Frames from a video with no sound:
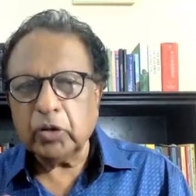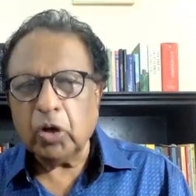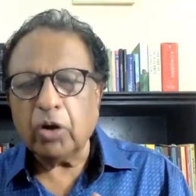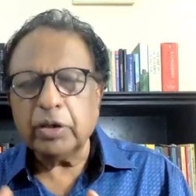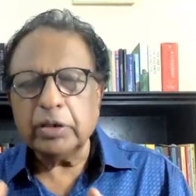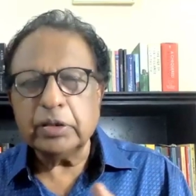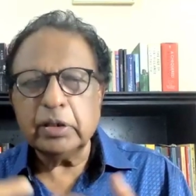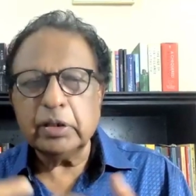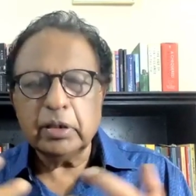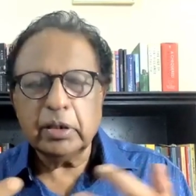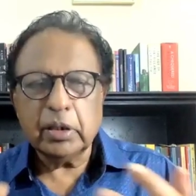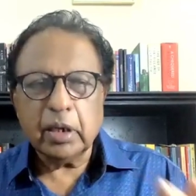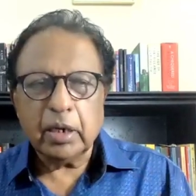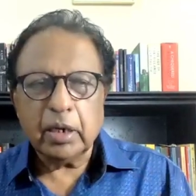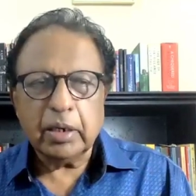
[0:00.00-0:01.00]

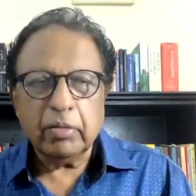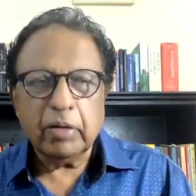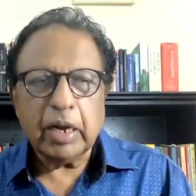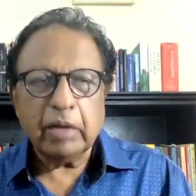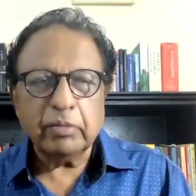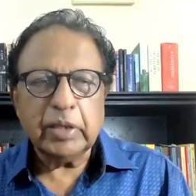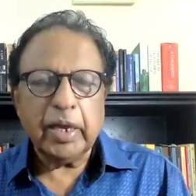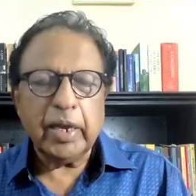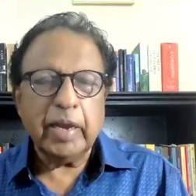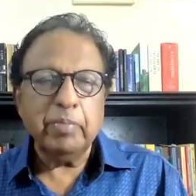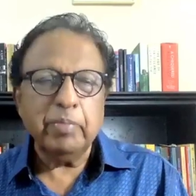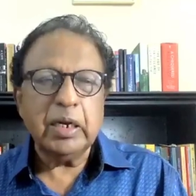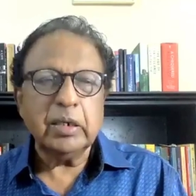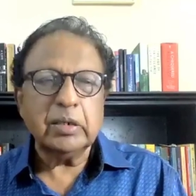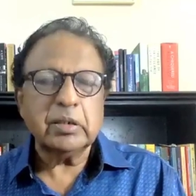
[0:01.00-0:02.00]
authority, and he will have the
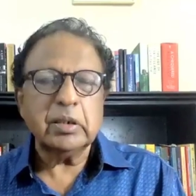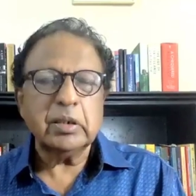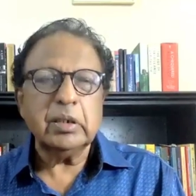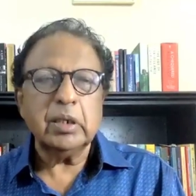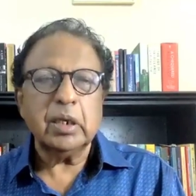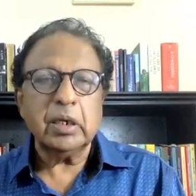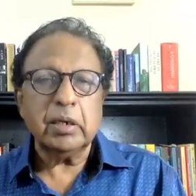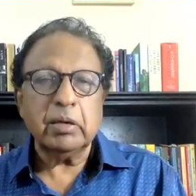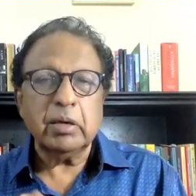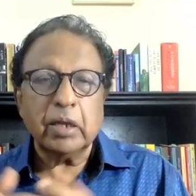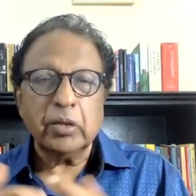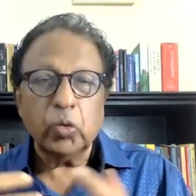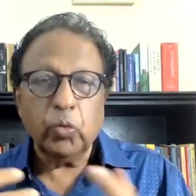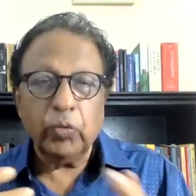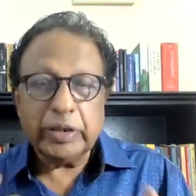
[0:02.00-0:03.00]
ability, and he will
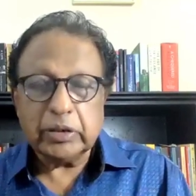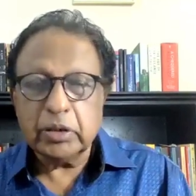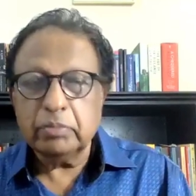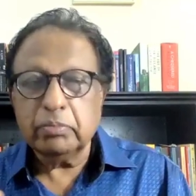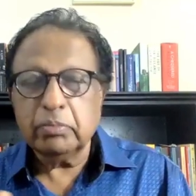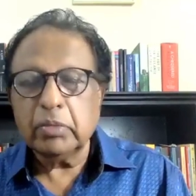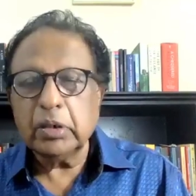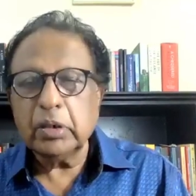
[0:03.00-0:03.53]
have the wisdom